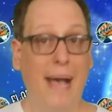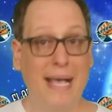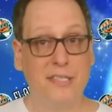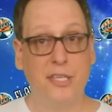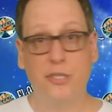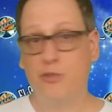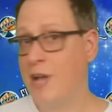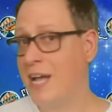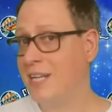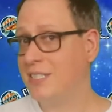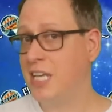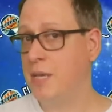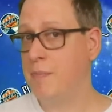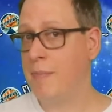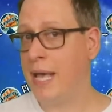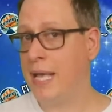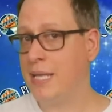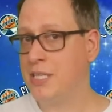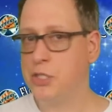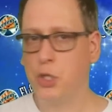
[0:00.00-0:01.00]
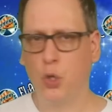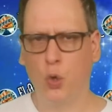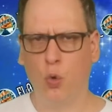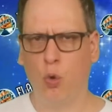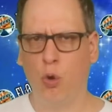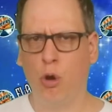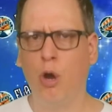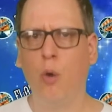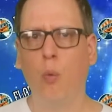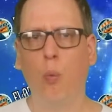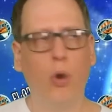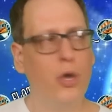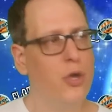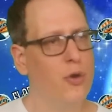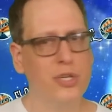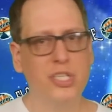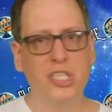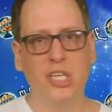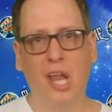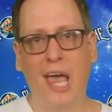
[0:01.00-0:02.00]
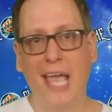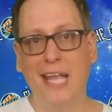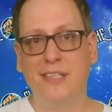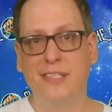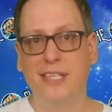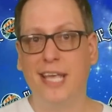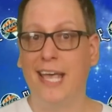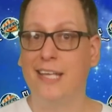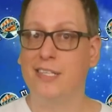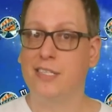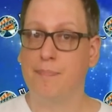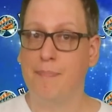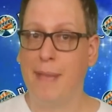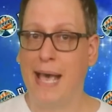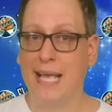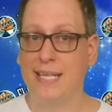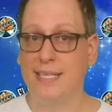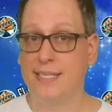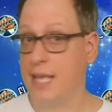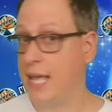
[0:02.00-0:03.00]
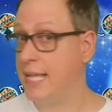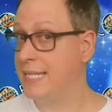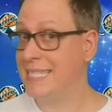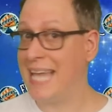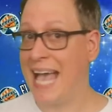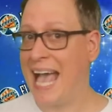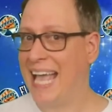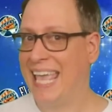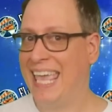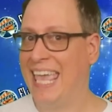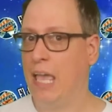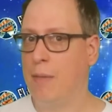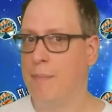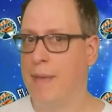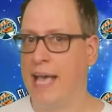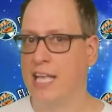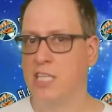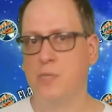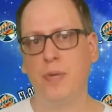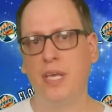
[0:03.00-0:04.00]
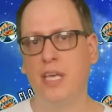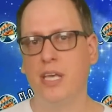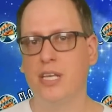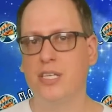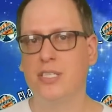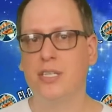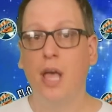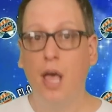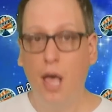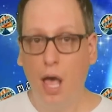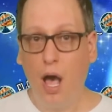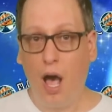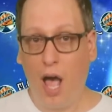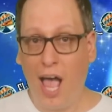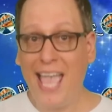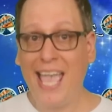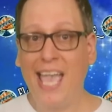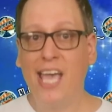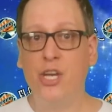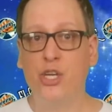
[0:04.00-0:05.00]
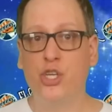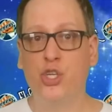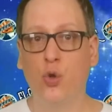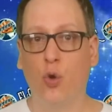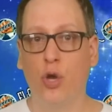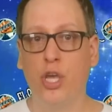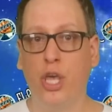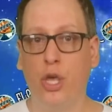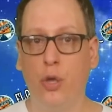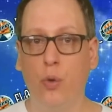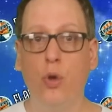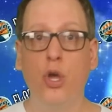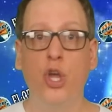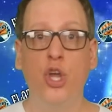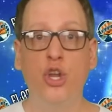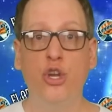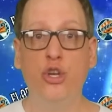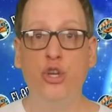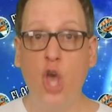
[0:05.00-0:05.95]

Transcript: Mass attracting mass, or what your slide says, mass attacking mass, because I can assure you,